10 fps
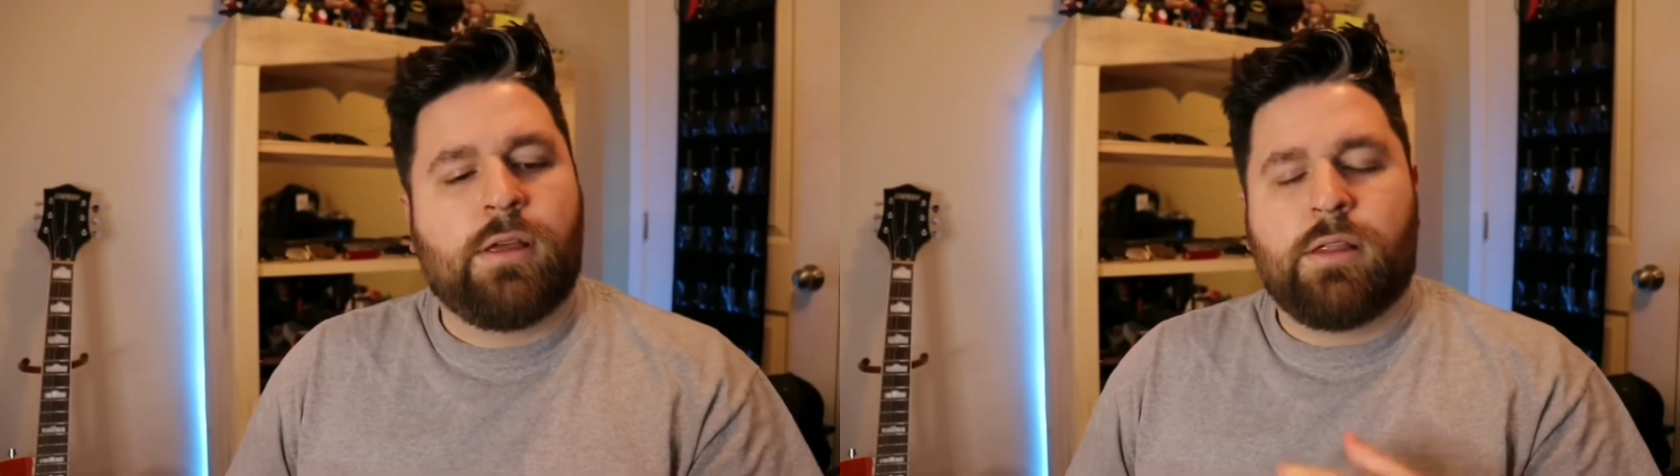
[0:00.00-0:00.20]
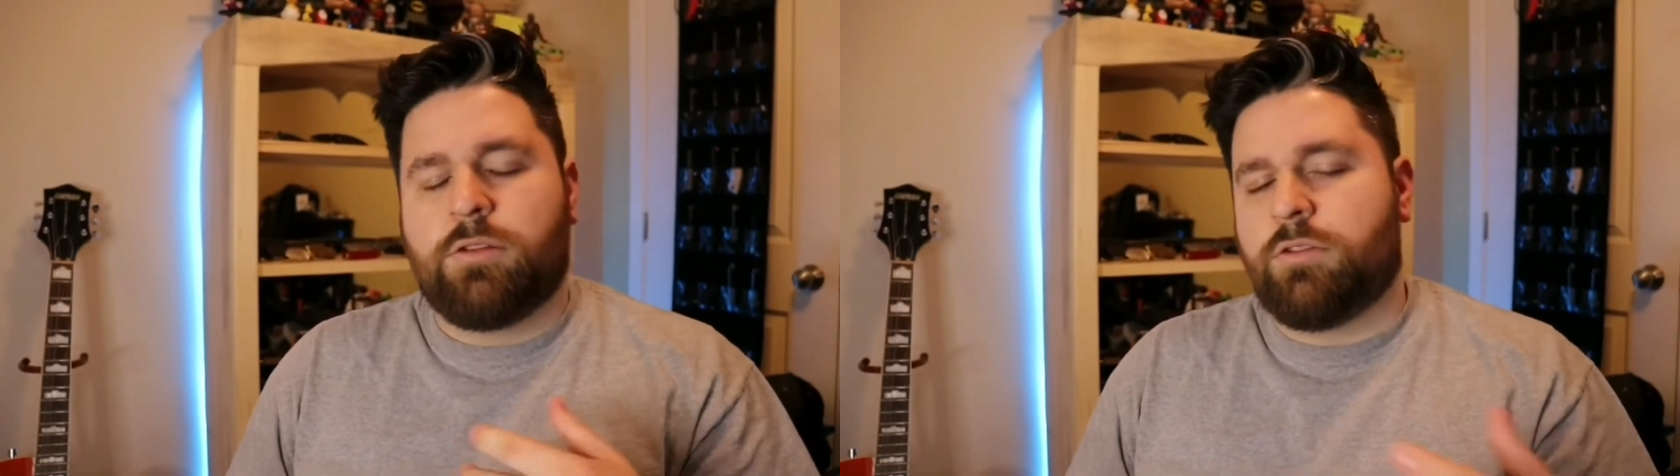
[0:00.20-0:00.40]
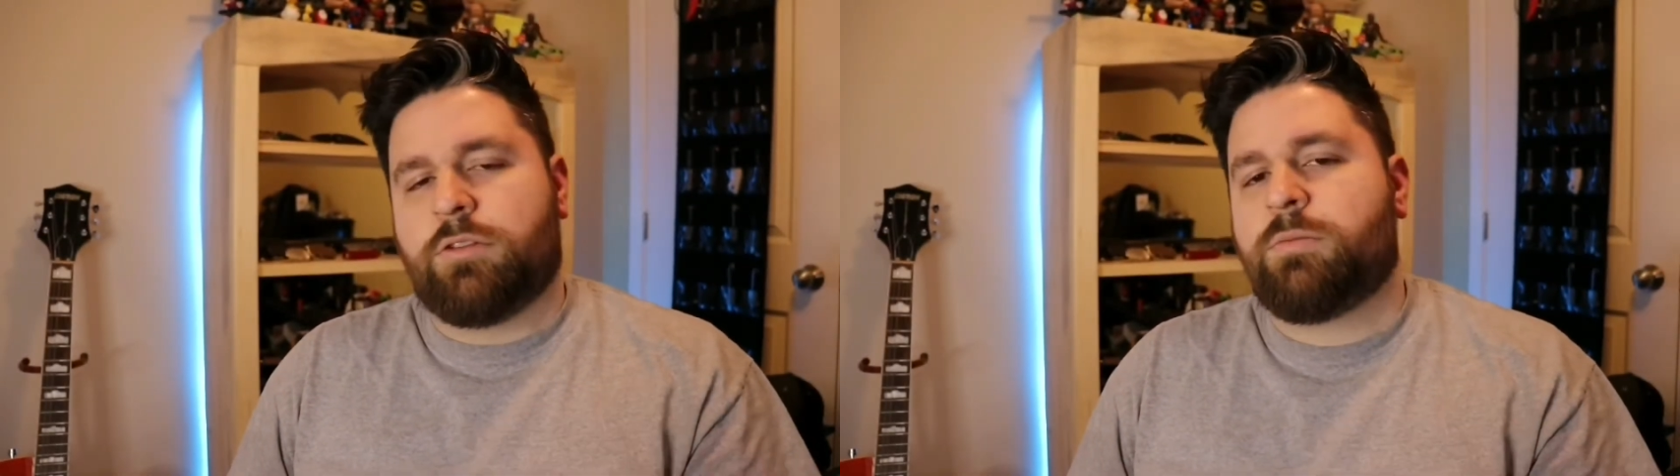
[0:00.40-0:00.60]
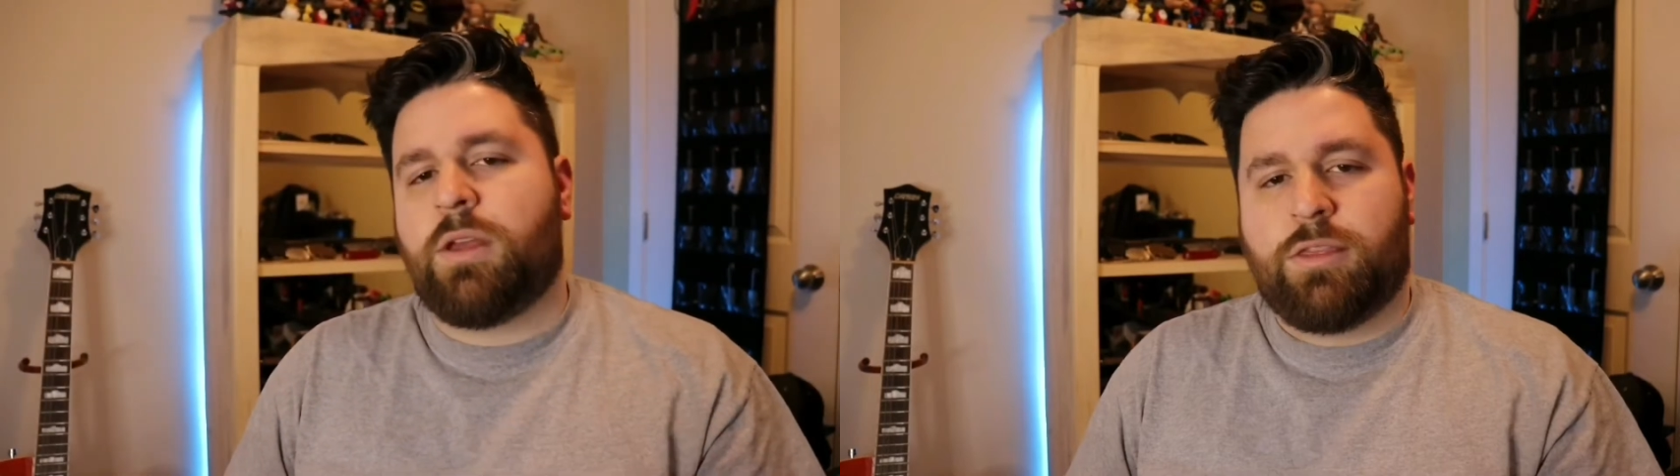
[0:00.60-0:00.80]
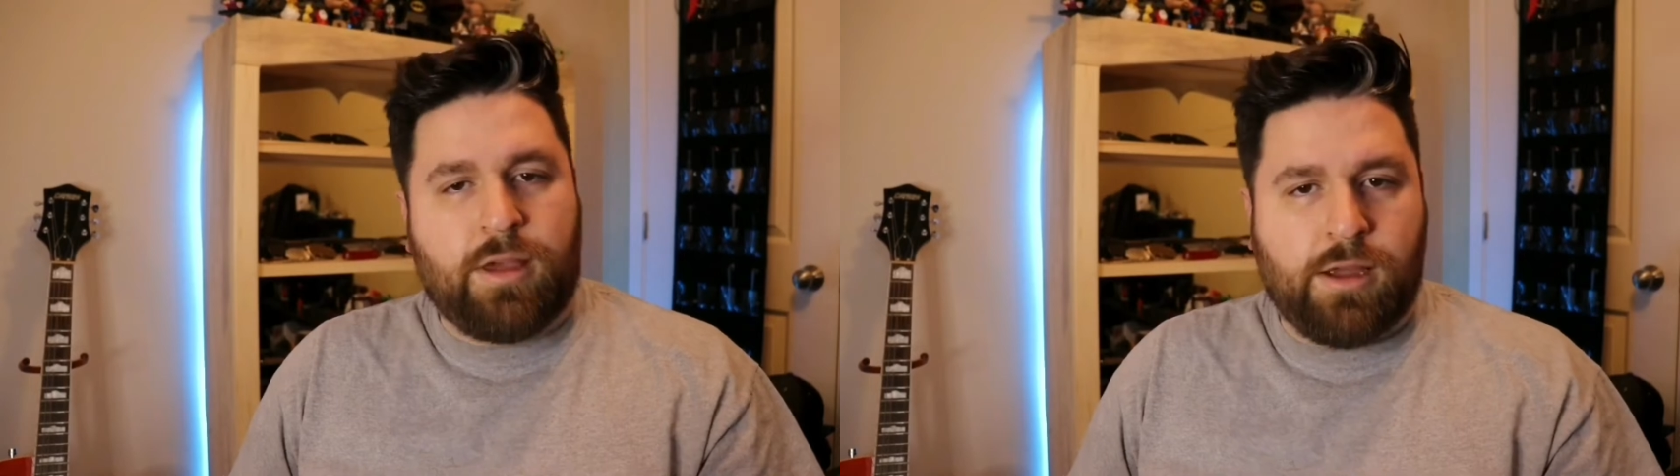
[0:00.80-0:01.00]
it's just my
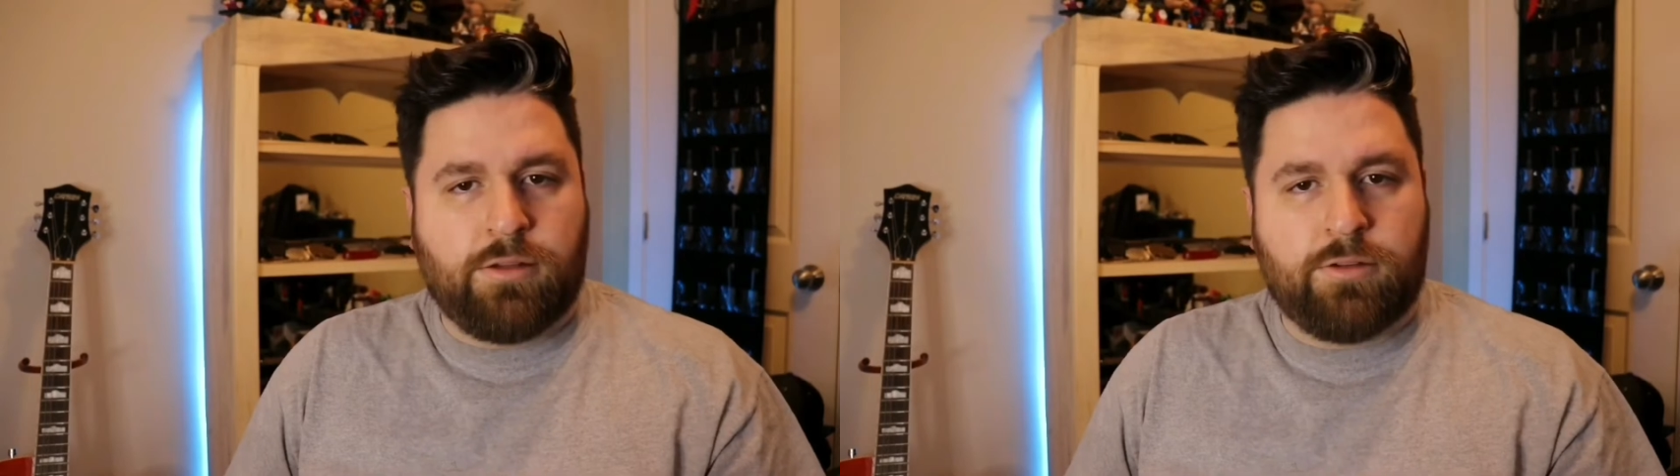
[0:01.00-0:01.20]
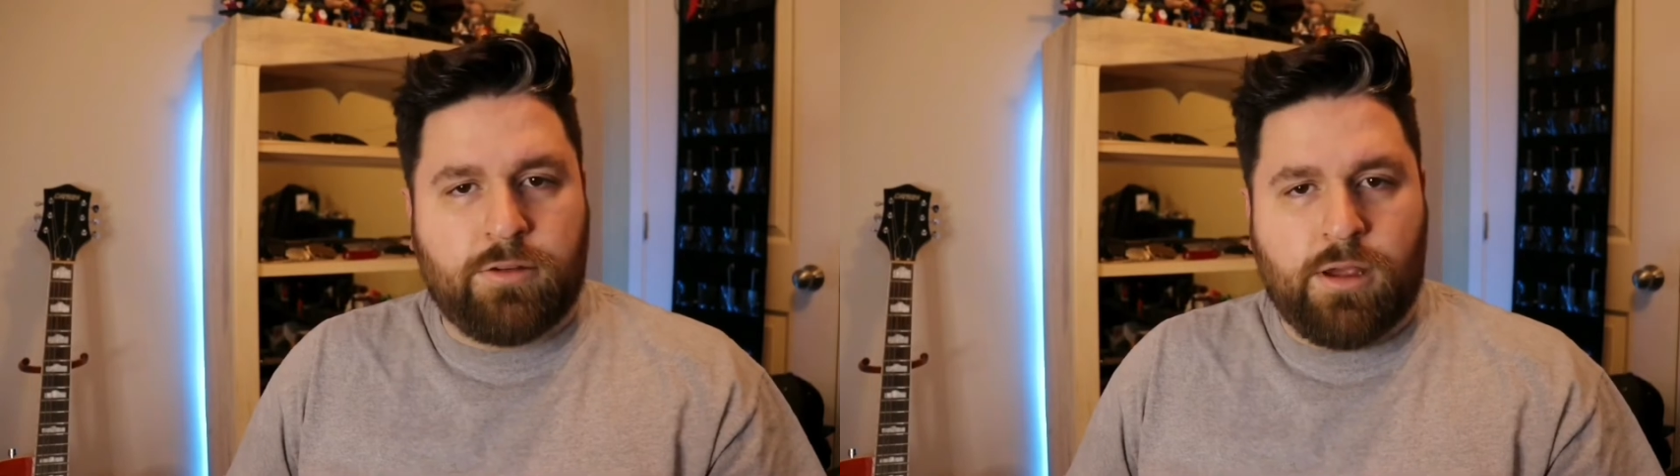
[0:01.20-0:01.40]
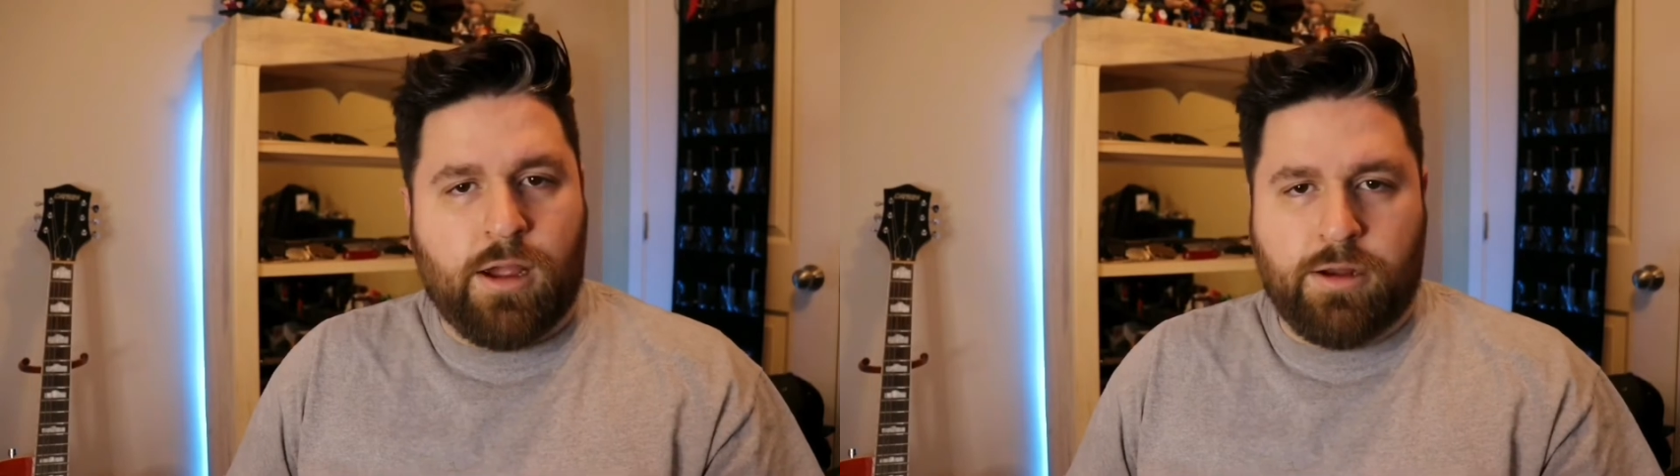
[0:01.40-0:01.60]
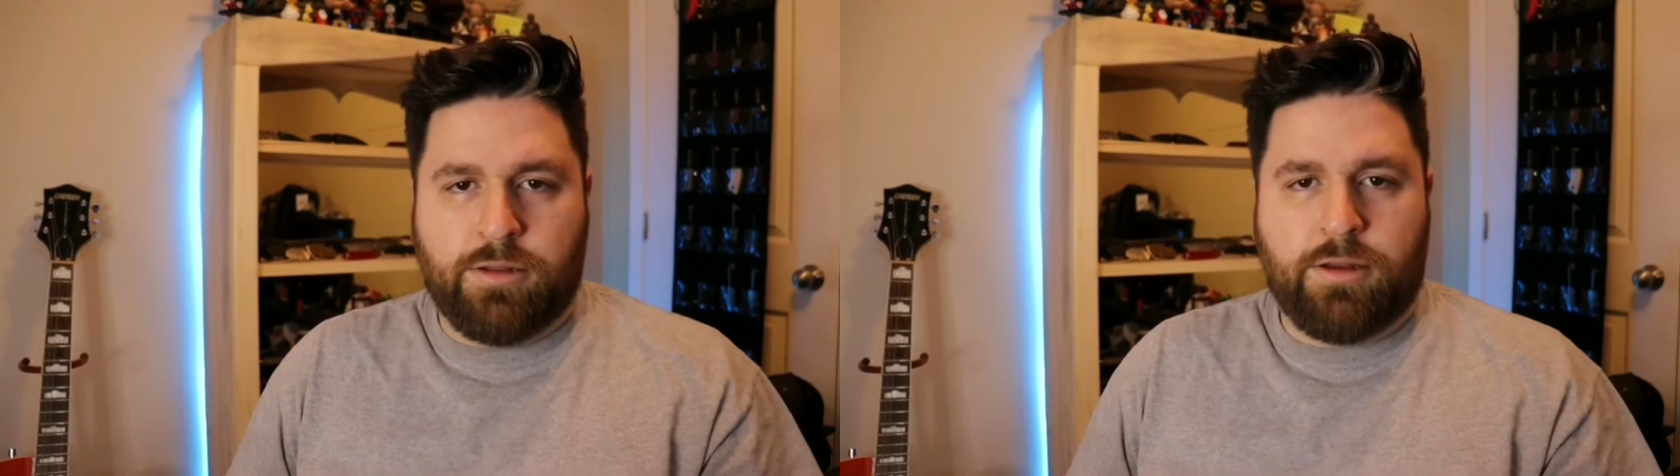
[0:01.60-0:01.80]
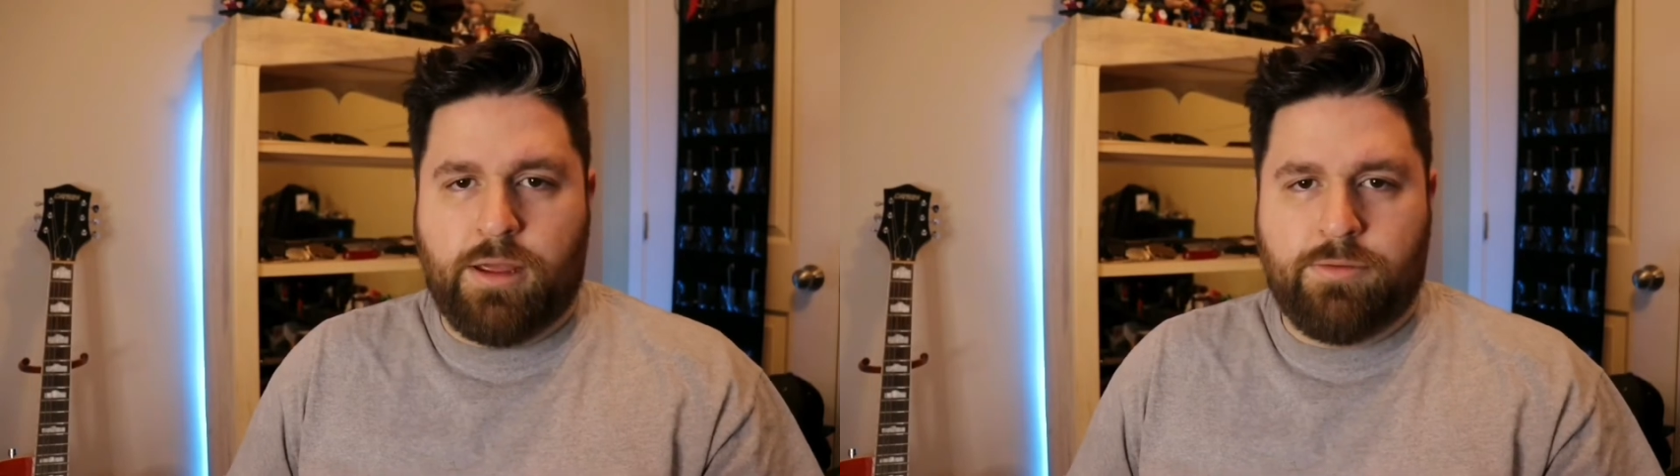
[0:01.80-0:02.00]
thoughts on the
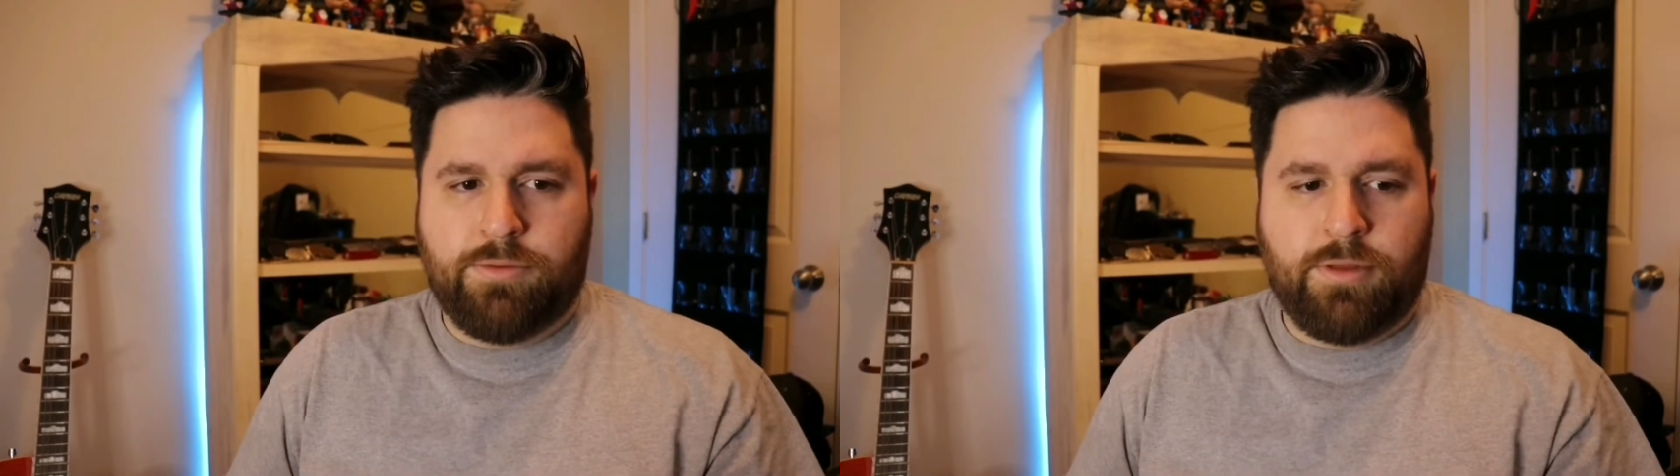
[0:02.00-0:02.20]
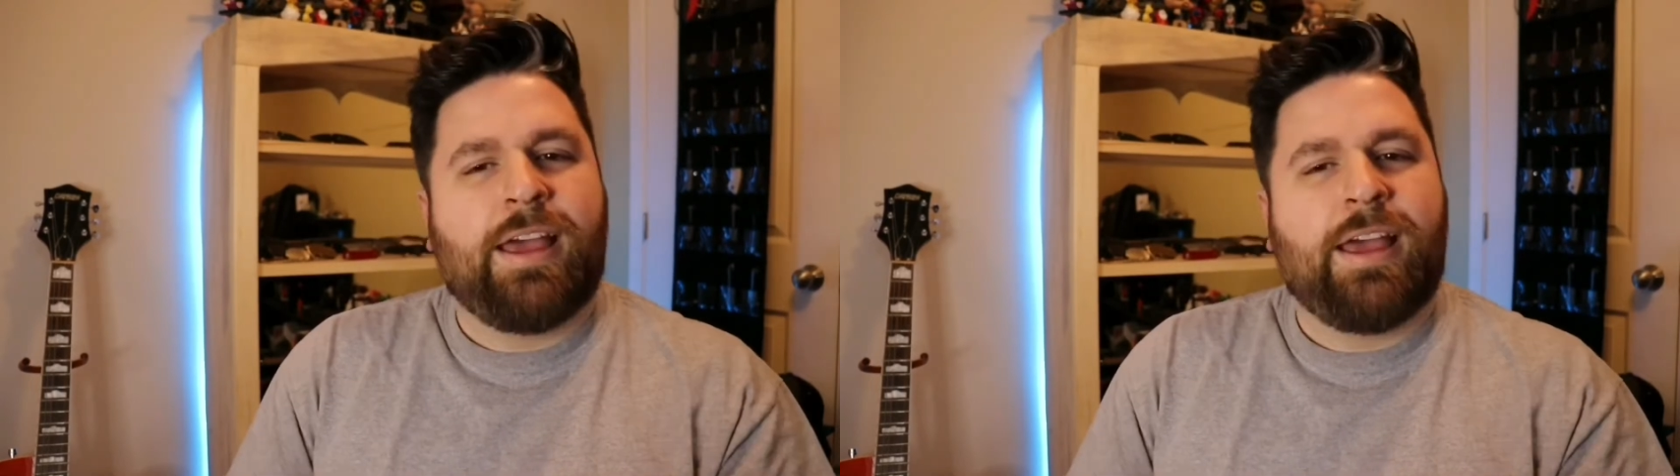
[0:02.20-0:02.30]
knife.